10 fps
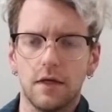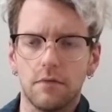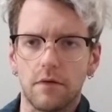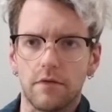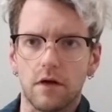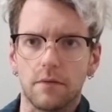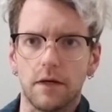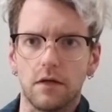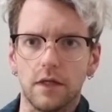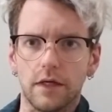maybe talk
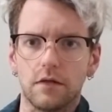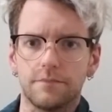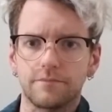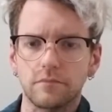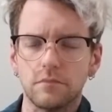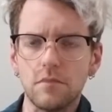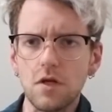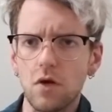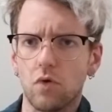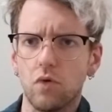about, like,
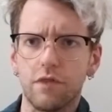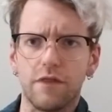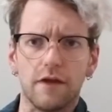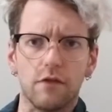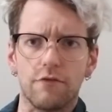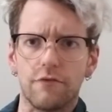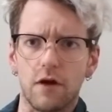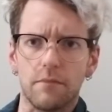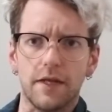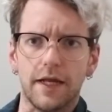cool things
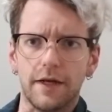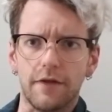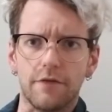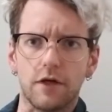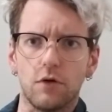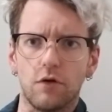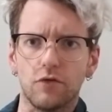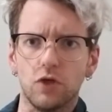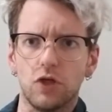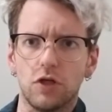from the 90s that go
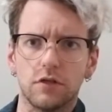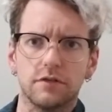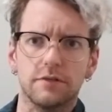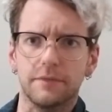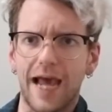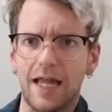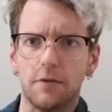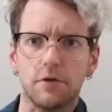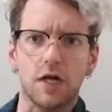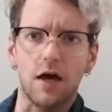overlooked, some
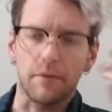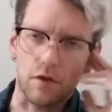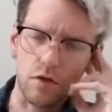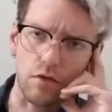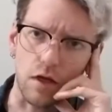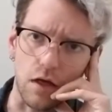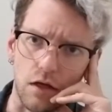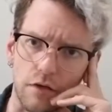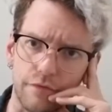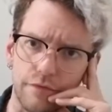Caliber comic
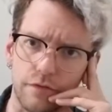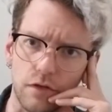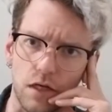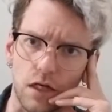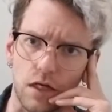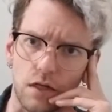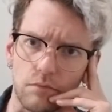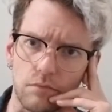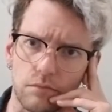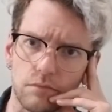stuff,
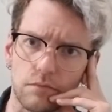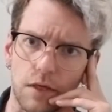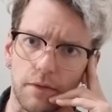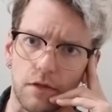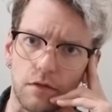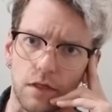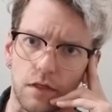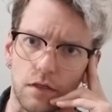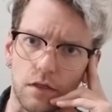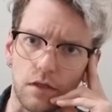maybe
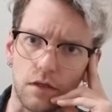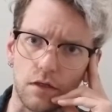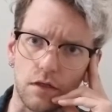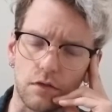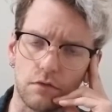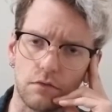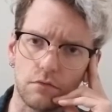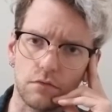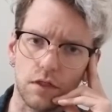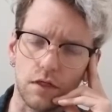like a
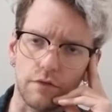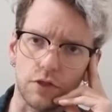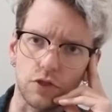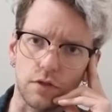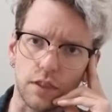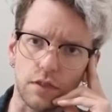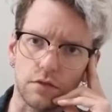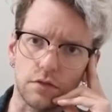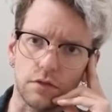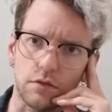kind of a journey
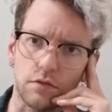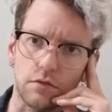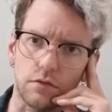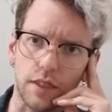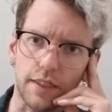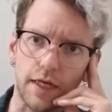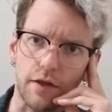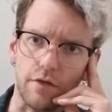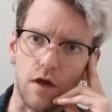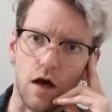into like
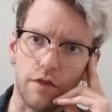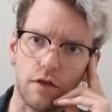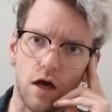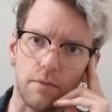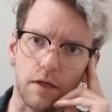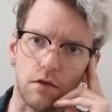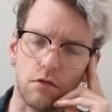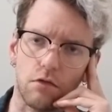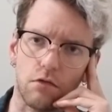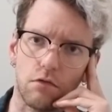90s goth
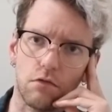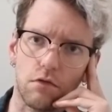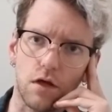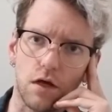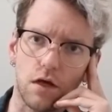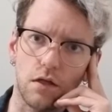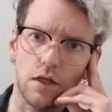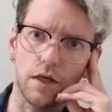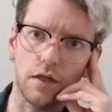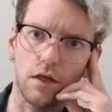comics,
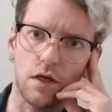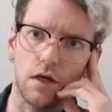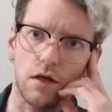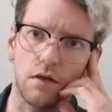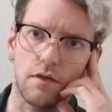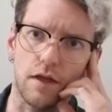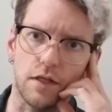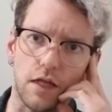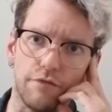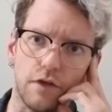like Ted
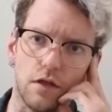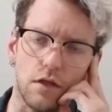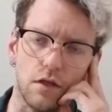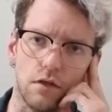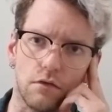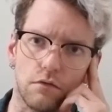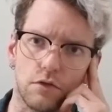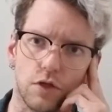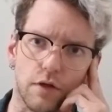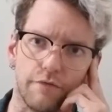Nafee and
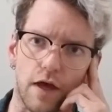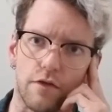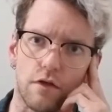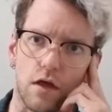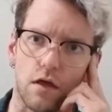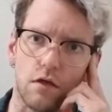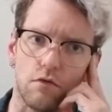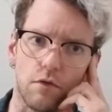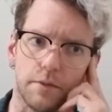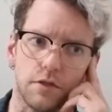Jonan Vasquez,
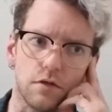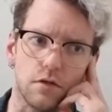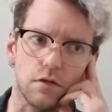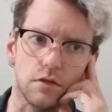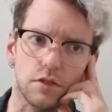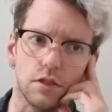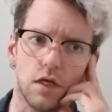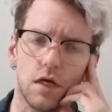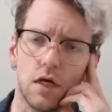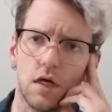Roman Dirge.
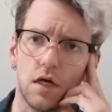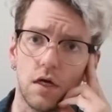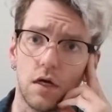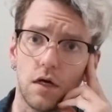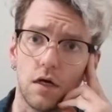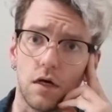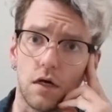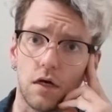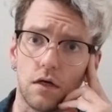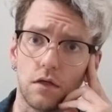
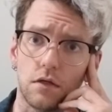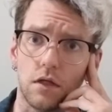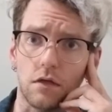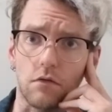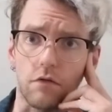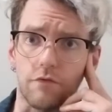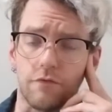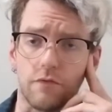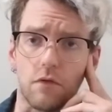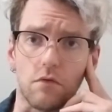
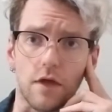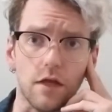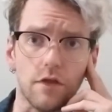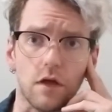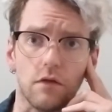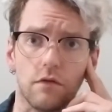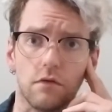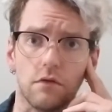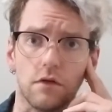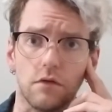If there's anything out
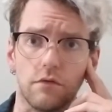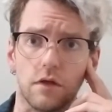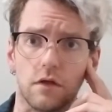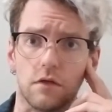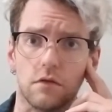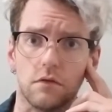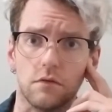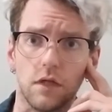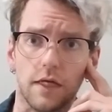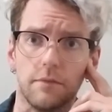there that you think
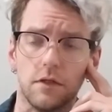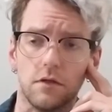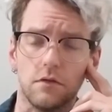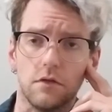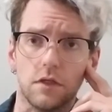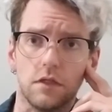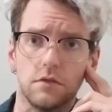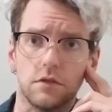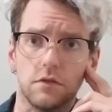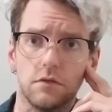you'd like me to look
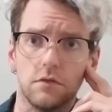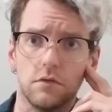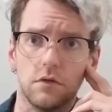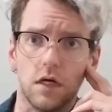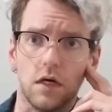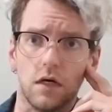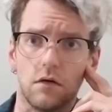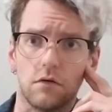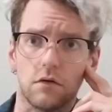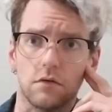into
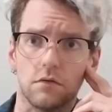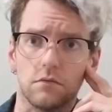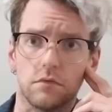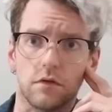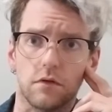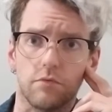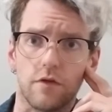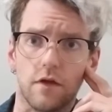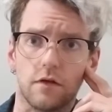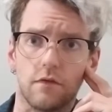or sort of
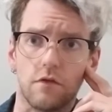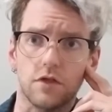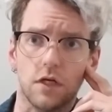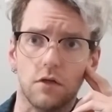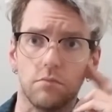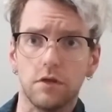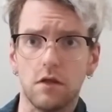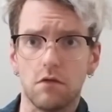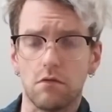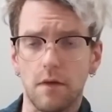present in this channel,
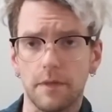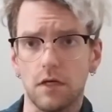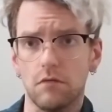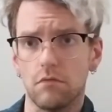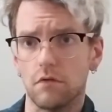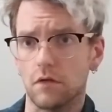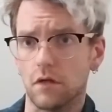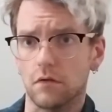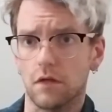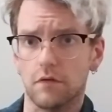please let me know. So yeah,
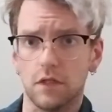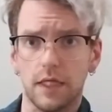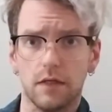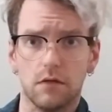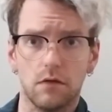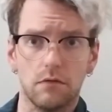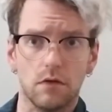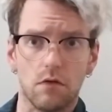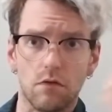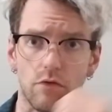give it a like, give it
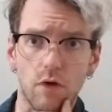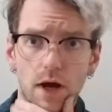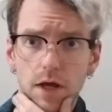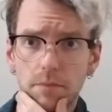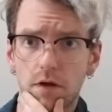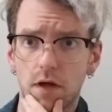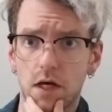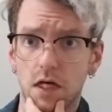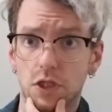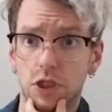a subscribe,
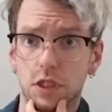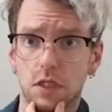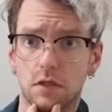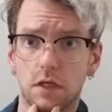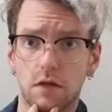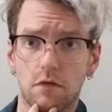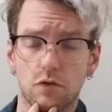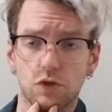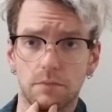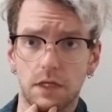share it on
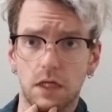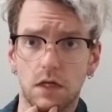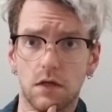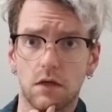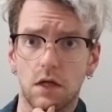social media.